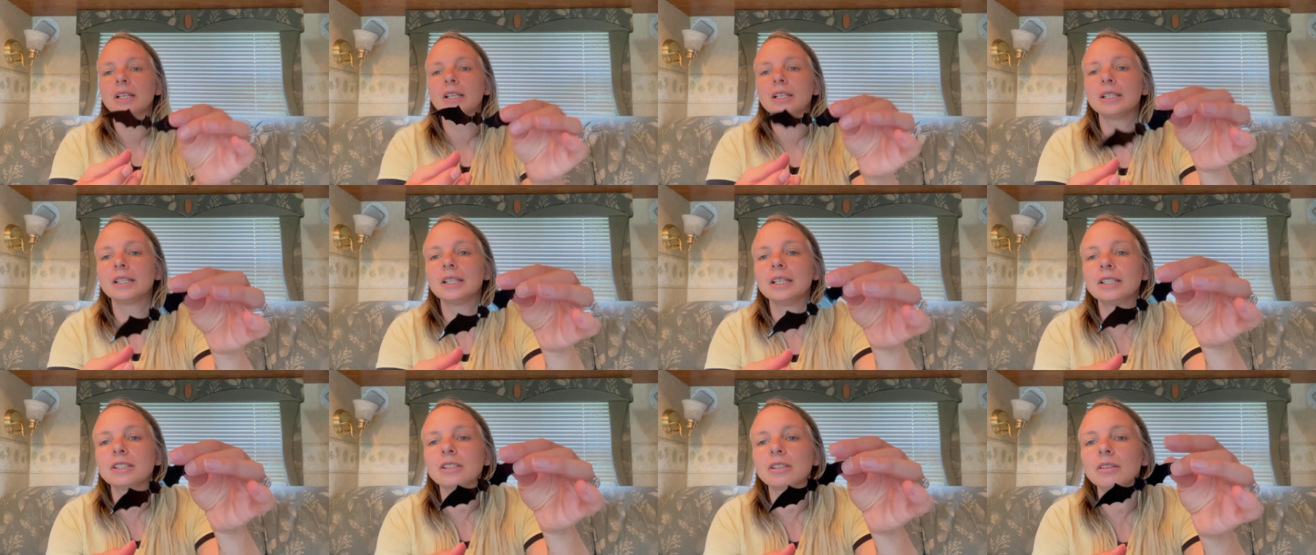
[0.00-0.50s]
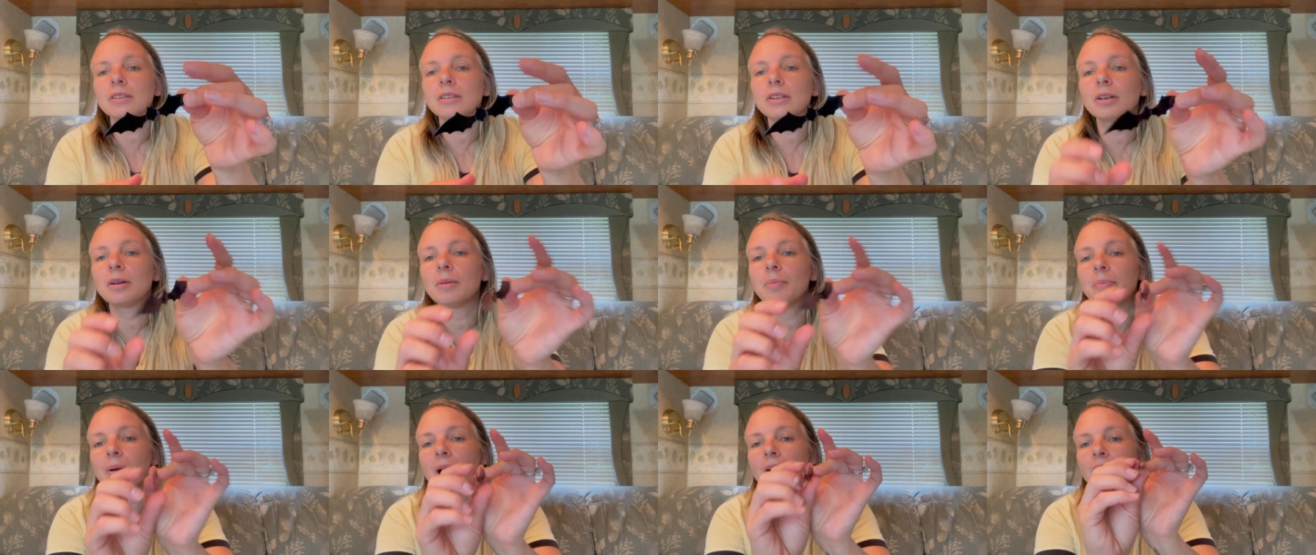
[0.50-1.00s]
These are
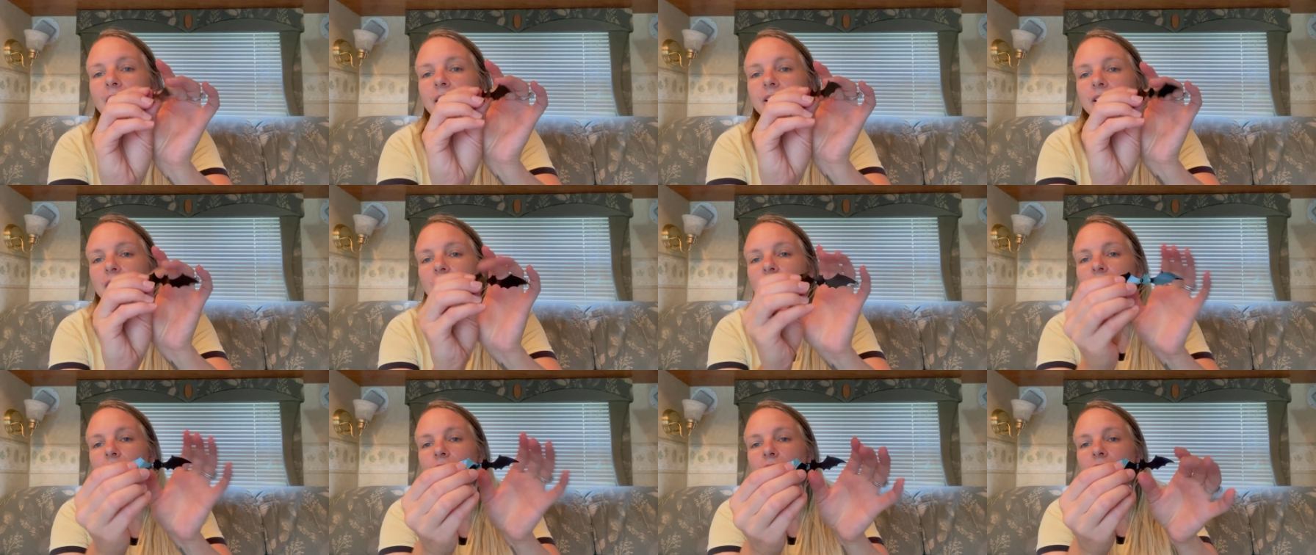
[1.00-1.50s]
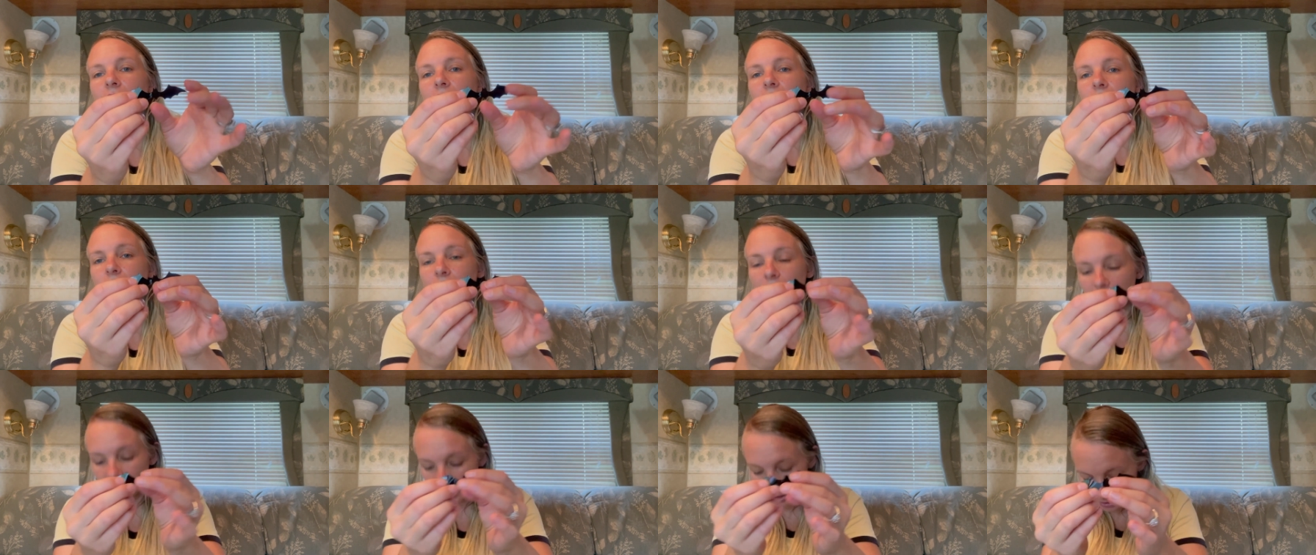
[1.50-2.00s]
little bat
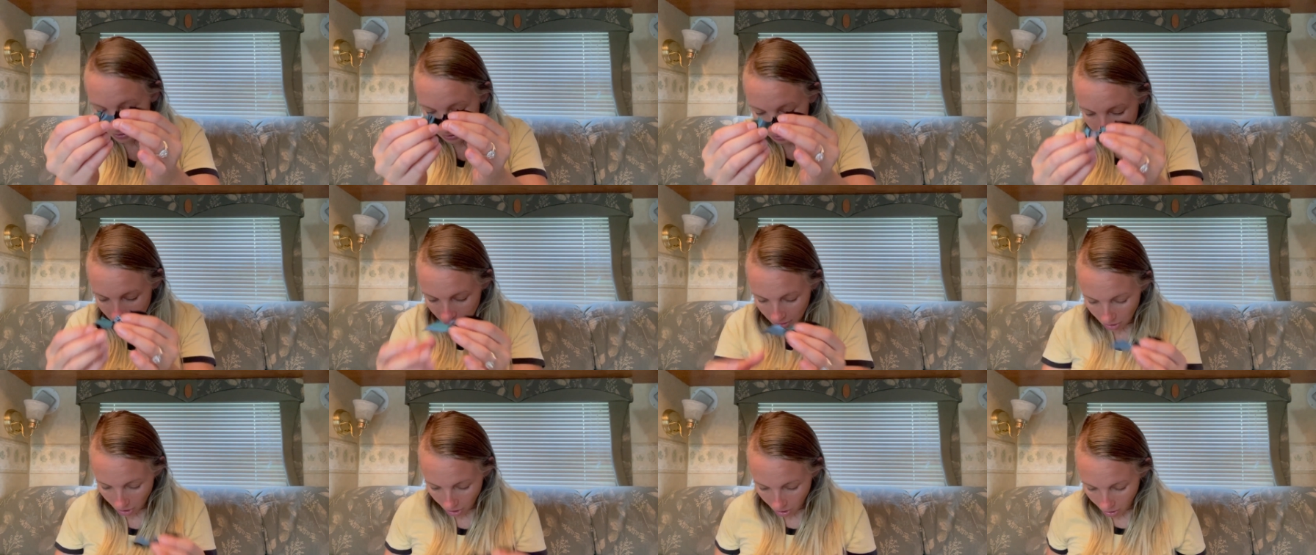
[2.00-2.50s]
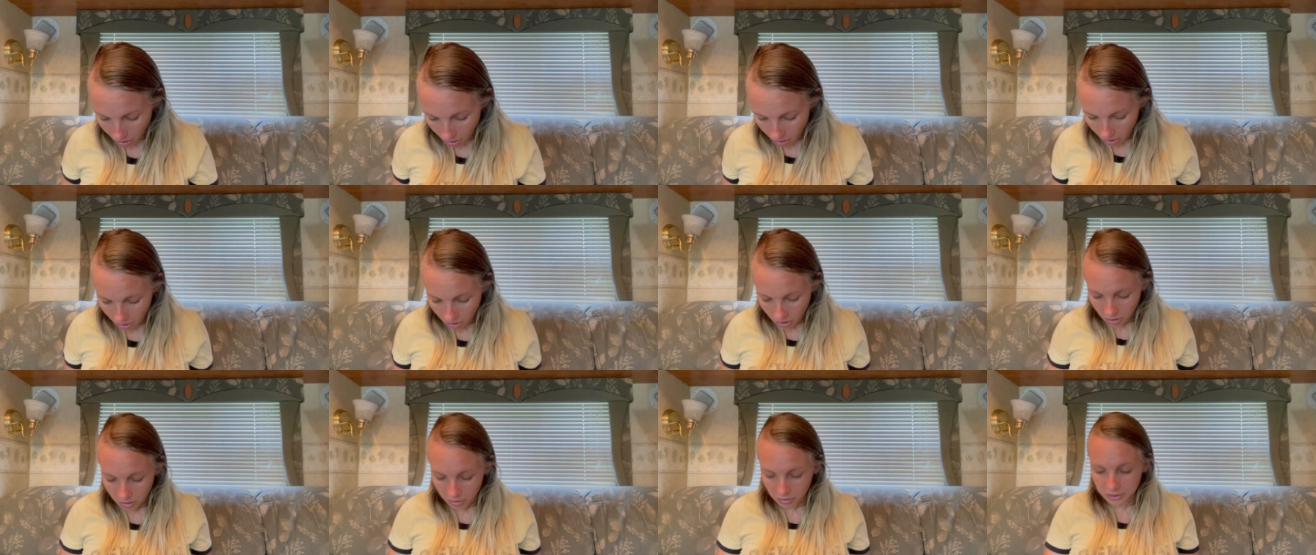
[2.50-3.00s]
decorations in
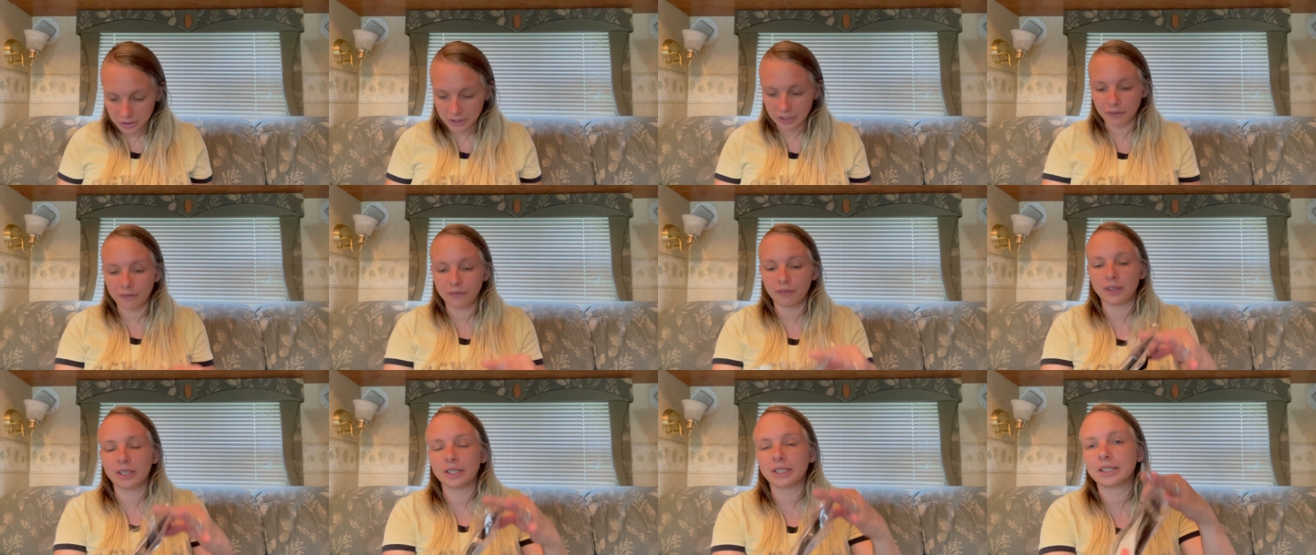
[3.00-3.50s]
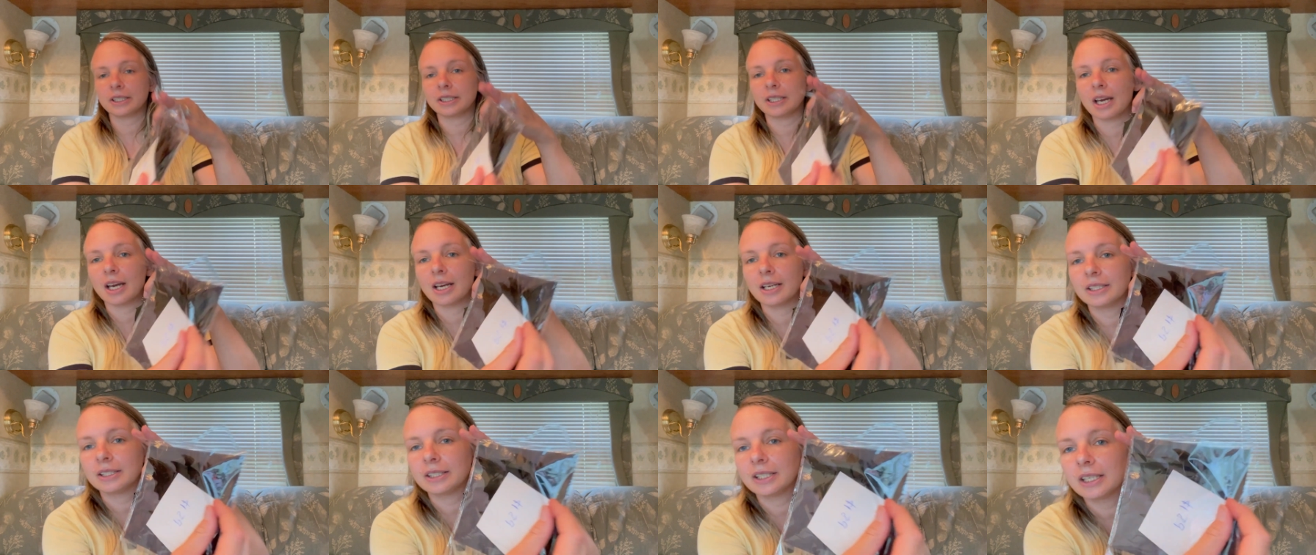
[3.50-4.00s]
all different
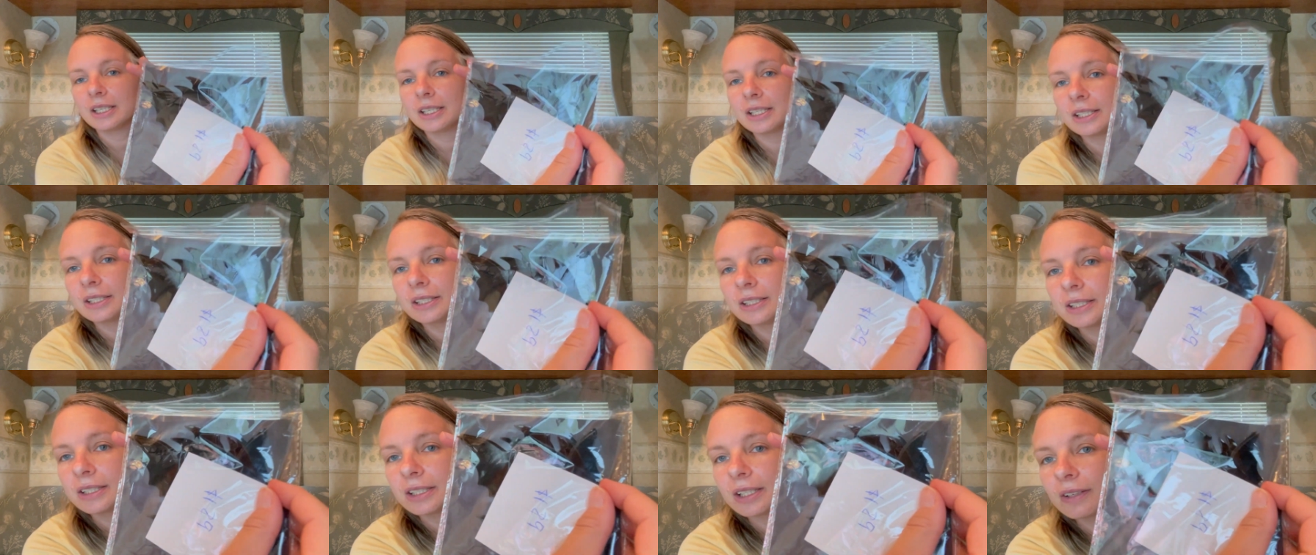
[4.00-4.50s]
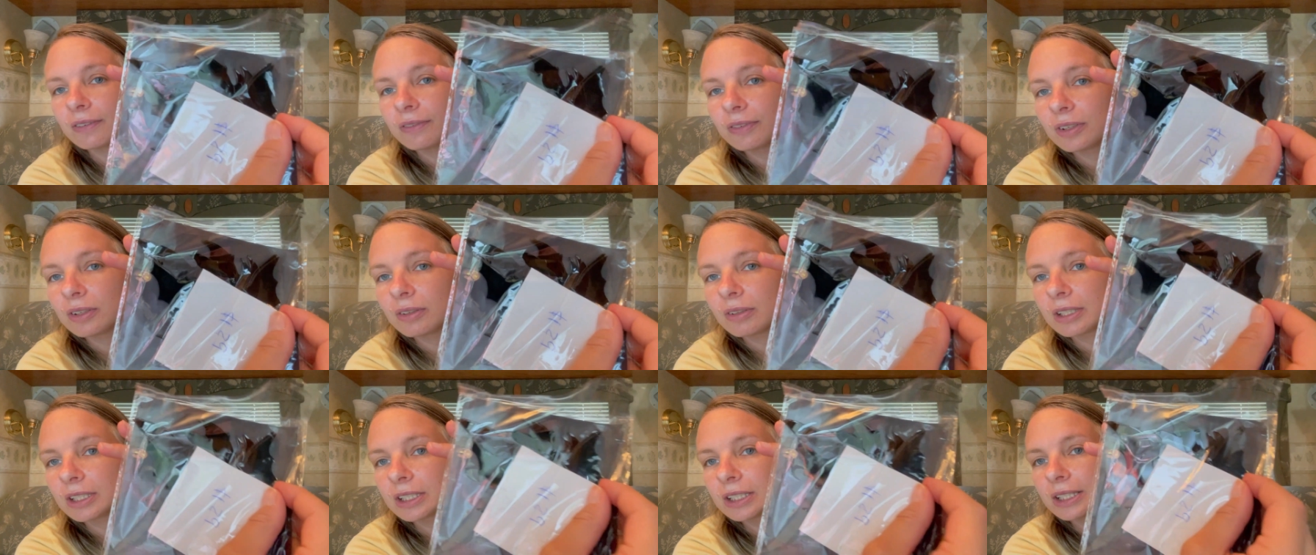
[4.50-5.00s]
sizes, if you
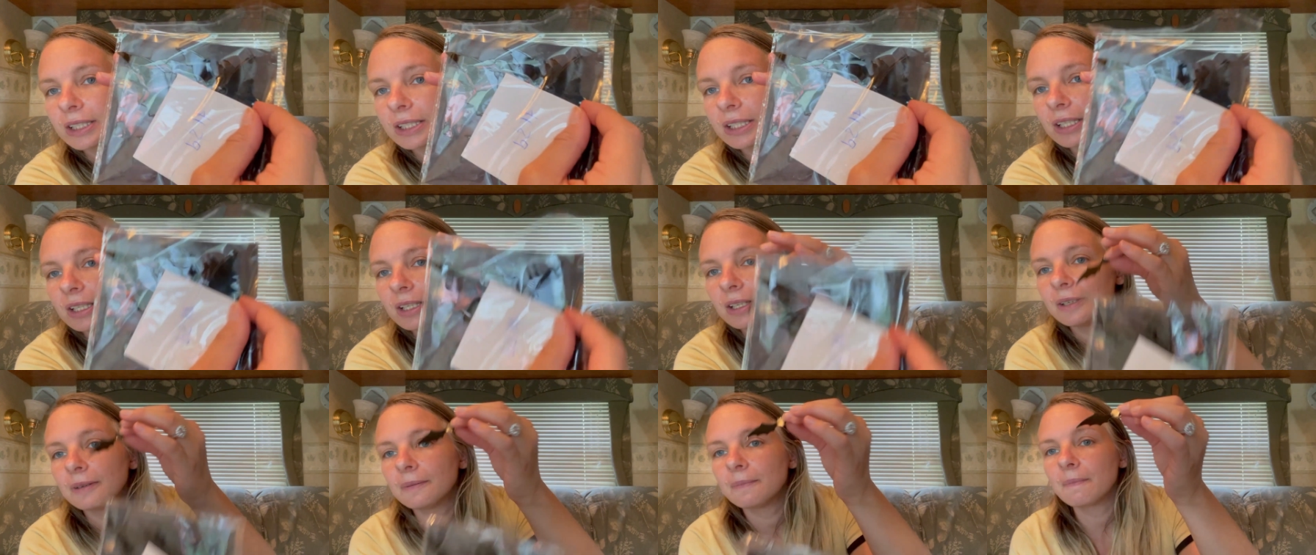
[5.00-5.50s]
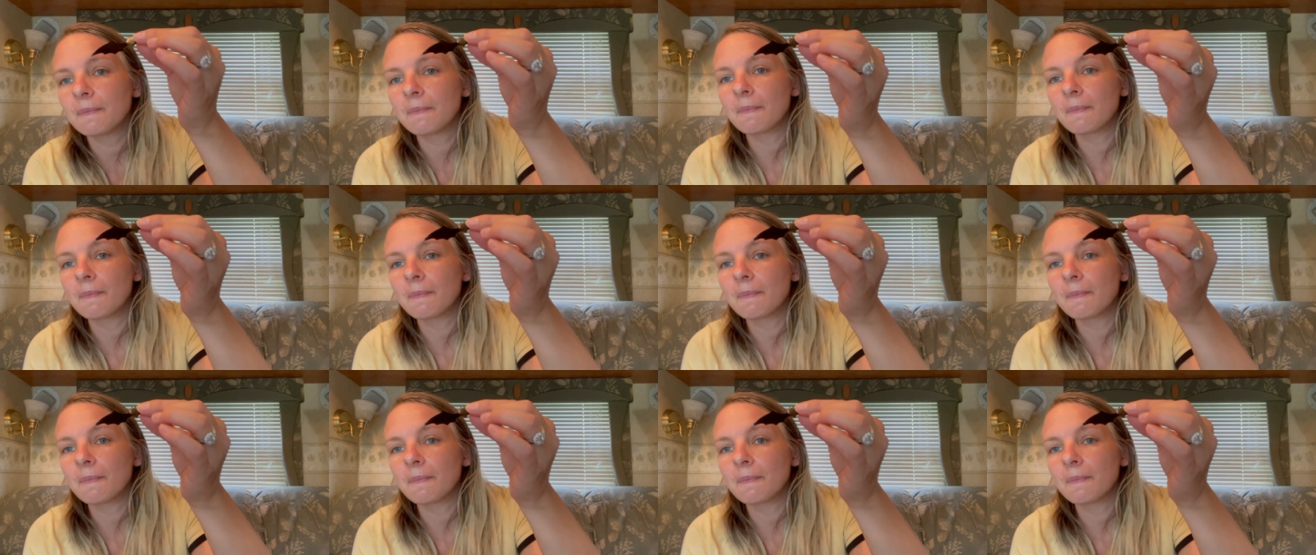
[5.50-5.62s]
can see